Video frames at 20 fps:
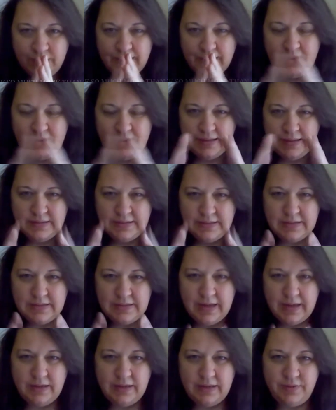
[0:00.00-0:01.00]

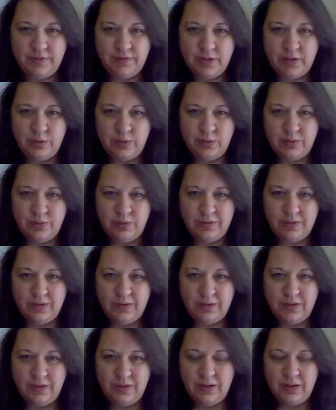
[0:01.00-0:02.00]
inside of you,
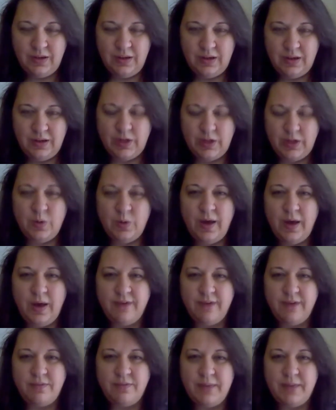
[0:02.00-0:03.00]
you
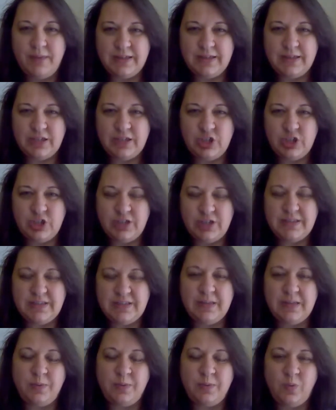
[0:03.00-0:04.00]
have a message
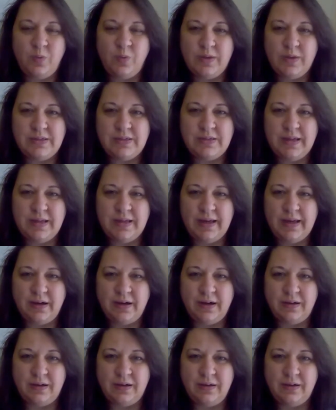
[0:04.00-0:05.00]
someone wants to
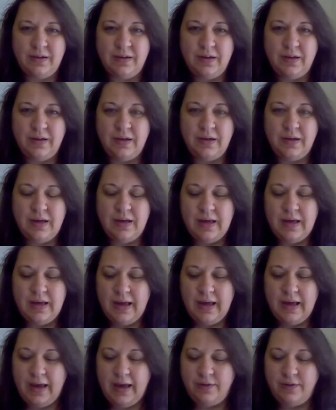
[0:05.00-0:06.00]
hear.
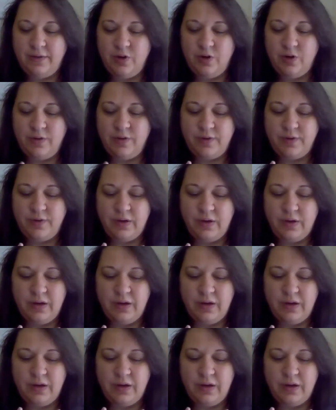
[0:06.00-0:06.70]
Have you ever